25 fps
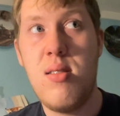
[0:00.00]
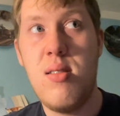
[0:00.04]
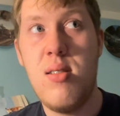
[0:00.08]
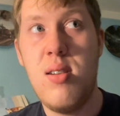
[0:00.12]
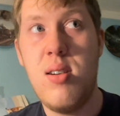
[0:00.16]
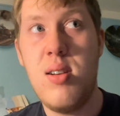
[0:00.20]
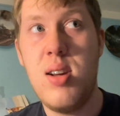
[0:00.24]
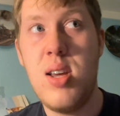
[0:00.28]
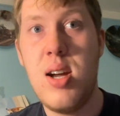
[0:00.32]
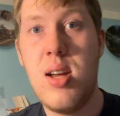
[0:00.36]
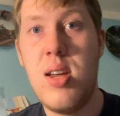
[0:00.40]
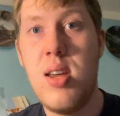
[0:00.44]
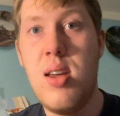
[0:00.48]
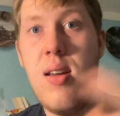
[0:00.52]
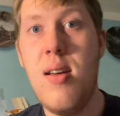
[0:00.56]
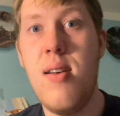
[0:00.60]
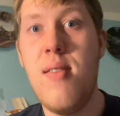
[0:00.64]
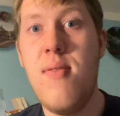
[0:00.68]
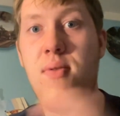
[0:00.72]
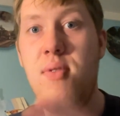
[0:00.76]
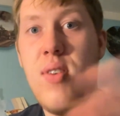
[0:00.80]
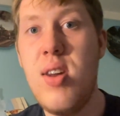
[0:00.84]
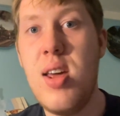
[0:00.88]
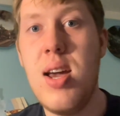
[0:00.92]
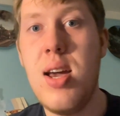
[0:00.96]
yeah,
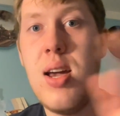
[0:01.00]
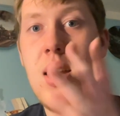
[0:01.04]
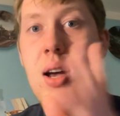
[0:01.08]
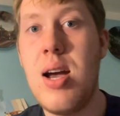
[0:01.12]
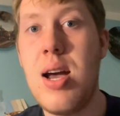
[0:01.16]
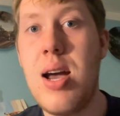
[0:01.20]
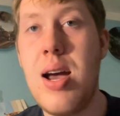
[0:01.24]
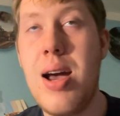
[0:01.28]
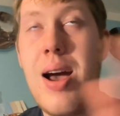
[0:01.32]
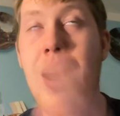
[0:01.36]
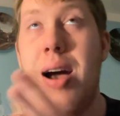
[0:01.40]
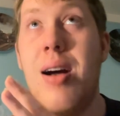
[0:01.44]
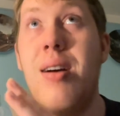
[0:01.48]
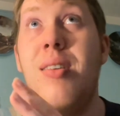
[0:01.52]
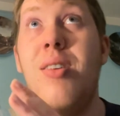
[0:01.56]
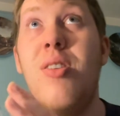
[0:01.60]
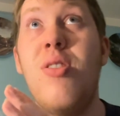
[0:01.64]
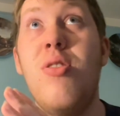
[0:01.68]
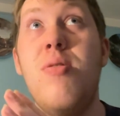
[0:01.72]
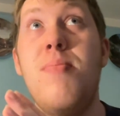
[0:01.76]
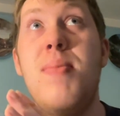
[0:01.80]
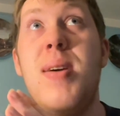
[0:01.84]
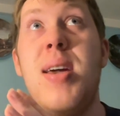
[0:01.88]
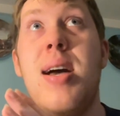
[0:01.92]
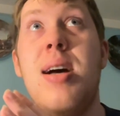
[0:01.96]
if they are
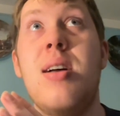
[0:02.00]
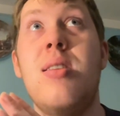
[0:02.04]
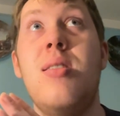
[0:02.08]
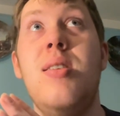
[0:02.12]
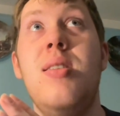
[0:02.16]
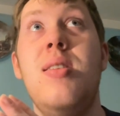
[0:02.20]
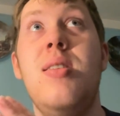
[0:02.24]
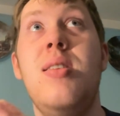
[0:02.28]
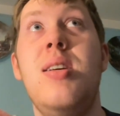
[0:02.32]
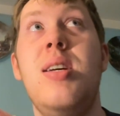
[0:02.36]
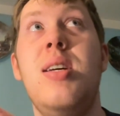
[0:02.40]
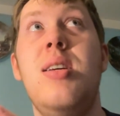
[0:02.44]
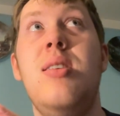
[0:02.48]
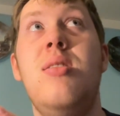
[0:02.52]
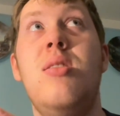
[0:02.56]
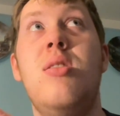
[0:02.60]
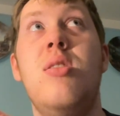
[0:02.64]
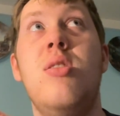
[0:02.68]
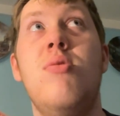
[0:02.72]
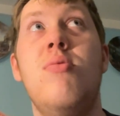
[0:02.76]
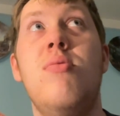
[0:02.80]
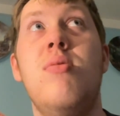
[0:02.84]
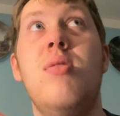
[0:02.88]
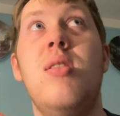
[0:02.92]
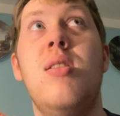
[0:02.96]
going to be adding these
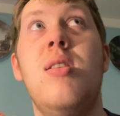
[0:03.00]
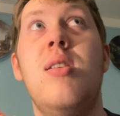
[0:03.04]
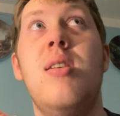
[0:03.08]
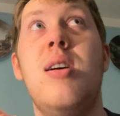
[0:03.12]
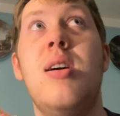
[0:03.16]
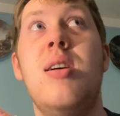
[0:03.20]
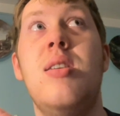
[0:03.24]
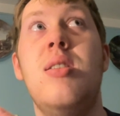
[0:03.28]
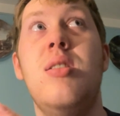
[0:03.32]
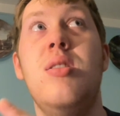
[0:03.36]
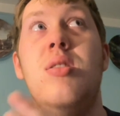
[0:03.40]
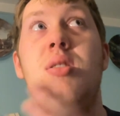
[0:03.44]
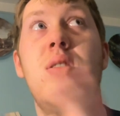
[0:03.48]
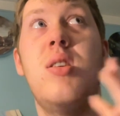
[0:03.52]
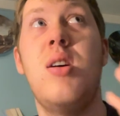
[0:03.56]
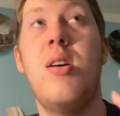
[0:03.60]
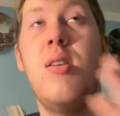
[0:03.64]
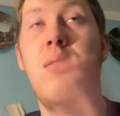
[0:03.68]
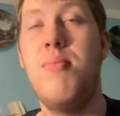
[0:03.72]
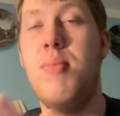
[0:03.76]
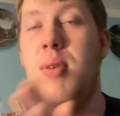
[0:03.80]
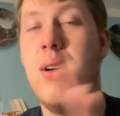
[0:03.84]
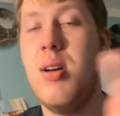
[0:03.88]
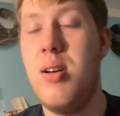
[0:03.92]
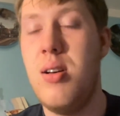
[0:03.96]
to adding
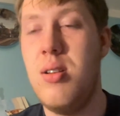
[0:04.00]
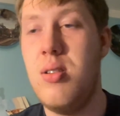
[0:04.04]
Tom